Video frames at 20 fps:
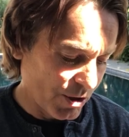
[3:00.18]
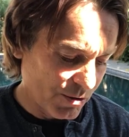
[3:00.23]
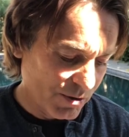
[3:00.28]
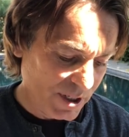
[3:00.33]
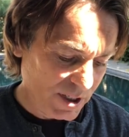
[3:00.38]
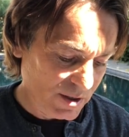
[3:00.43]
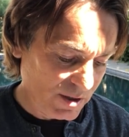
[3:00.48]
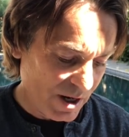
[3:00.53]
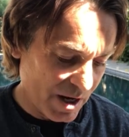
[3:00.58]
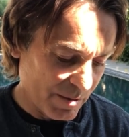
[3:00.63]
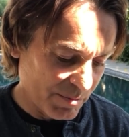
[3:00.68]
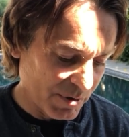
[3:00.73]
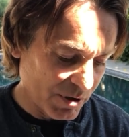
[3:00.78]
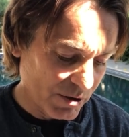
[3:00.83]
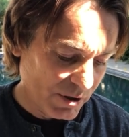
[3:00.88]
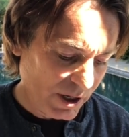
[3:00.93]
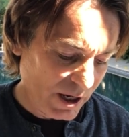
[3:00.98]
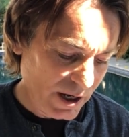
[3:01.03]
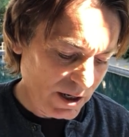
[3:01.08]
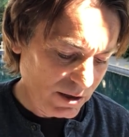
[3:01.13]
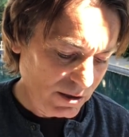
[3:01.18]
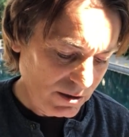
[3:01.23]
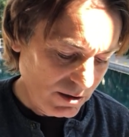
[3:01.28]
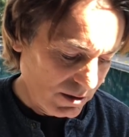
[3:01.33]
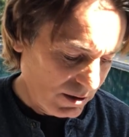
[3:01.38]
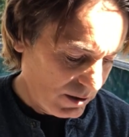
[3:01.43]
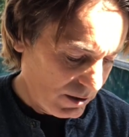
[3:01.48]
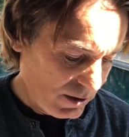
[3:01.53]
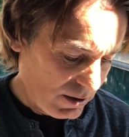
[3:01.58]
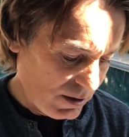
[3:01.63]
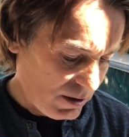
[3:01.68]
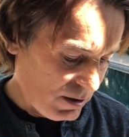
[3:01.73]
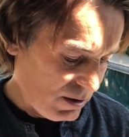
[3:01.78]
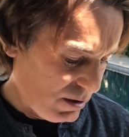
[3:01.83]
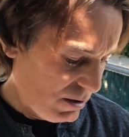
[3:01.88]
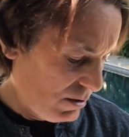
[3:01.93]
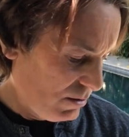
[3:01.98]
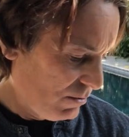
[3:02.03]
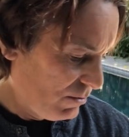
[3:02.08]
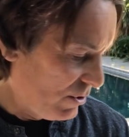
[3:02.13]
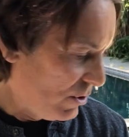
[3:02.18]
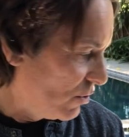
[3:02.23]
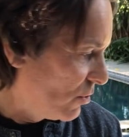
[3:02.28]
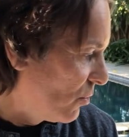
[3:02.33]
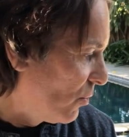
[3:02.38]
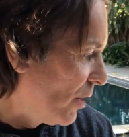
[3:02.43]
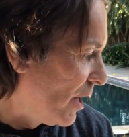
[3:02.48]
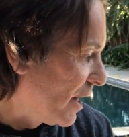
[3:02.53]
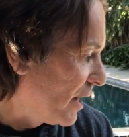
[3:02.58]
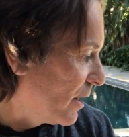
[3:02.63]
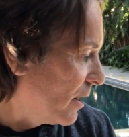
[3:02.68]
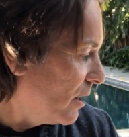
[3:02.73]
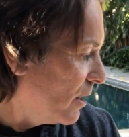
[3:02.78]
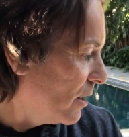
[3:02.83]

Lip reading: you an example, okay? Real quick